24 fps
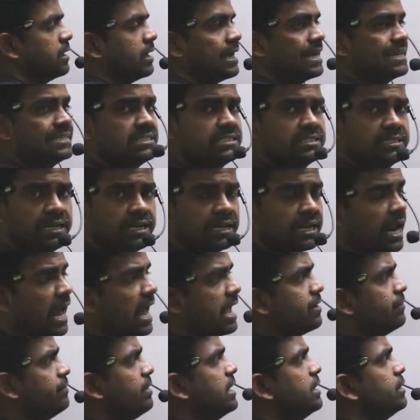consider
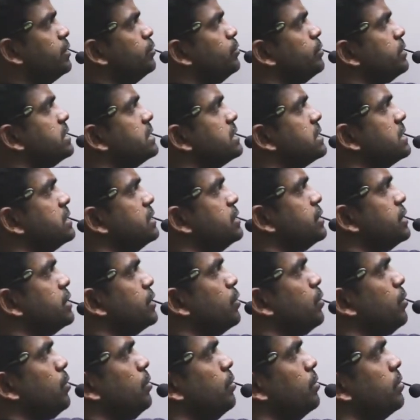I value is a
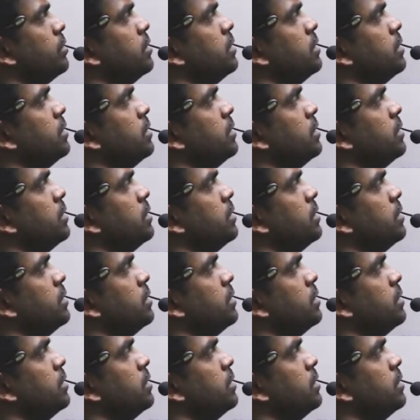0,